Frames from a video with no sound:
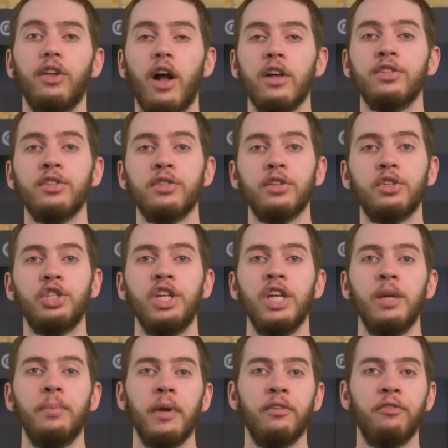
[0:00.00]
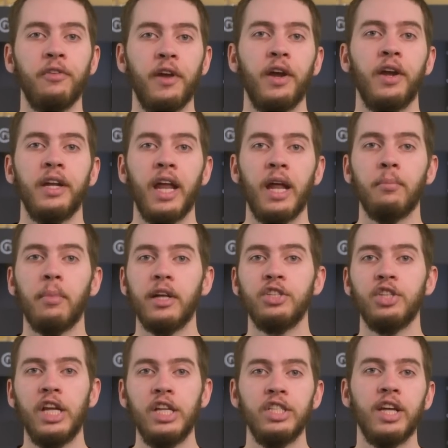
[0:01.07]
Nozzles are cheap and varied, and by
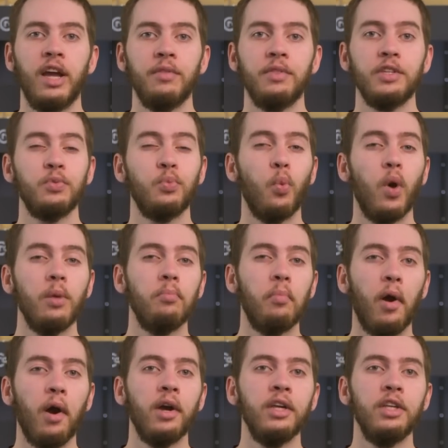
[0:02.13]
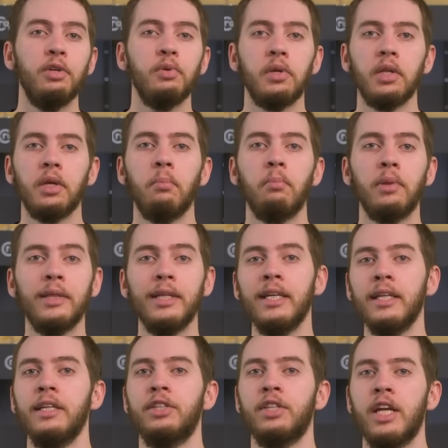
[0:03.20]
changing out this one part, you can
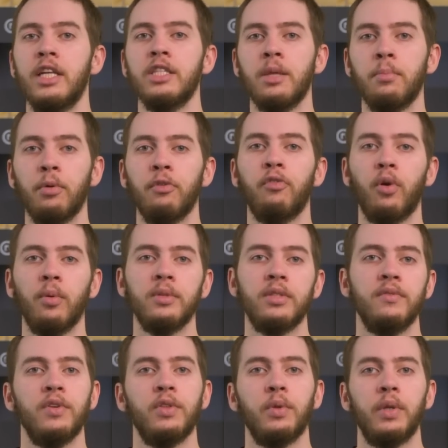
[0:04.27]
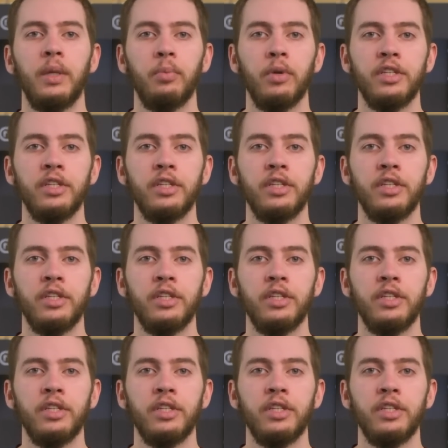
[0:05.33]
completely change the performance of your 3D